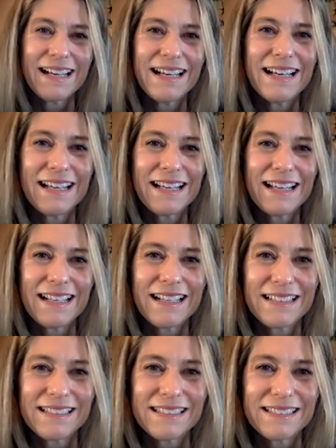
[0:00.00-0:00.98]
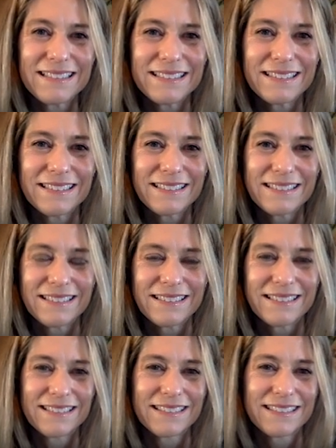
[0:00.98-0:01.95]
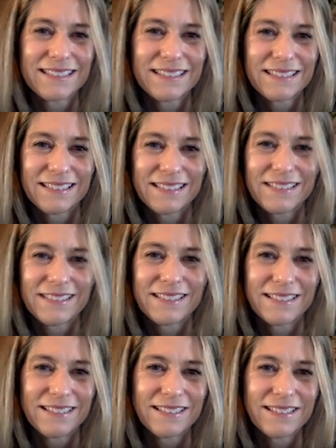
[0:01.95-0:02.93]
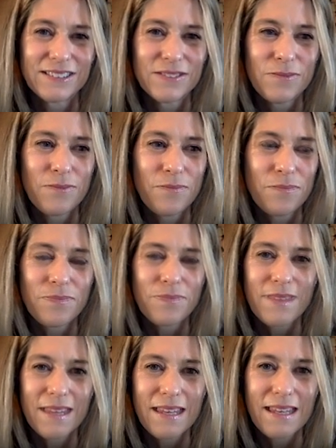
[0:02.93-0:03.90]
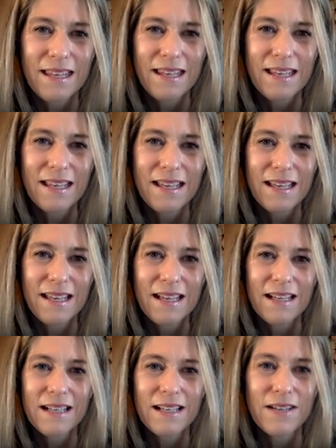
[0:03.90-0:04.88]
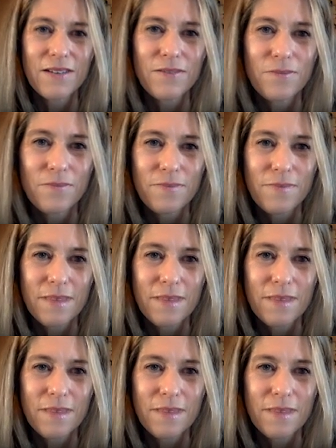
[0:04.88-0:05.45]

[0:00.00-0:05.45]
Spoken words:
(not speaking)